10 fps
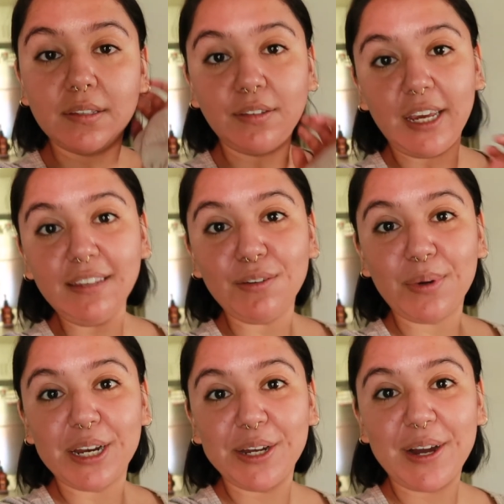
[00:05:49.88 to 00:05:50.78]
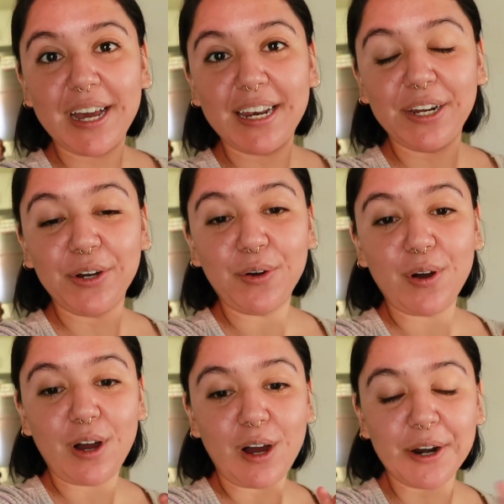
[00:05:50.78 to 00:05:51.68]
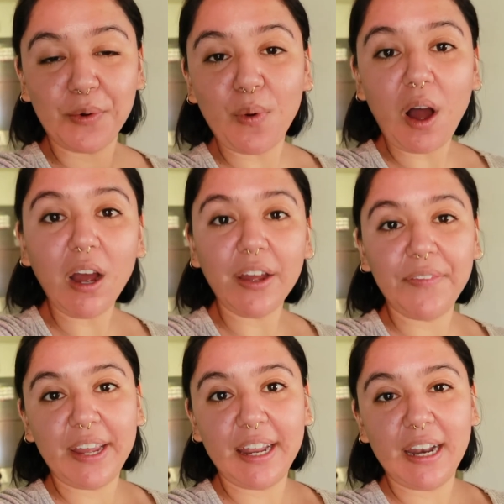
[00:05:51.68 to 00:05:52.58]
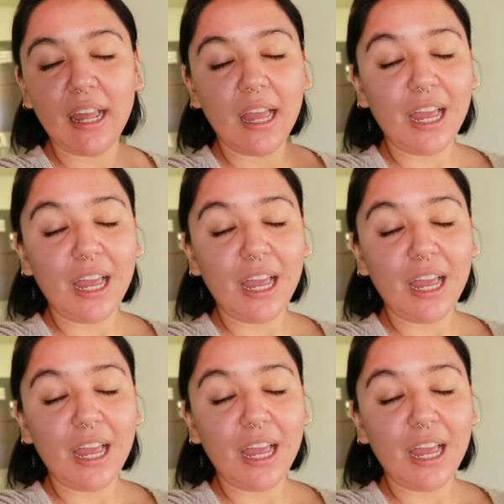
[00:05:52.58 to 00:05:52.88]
So yeah, so we're gonna go ahead and go on a walk and then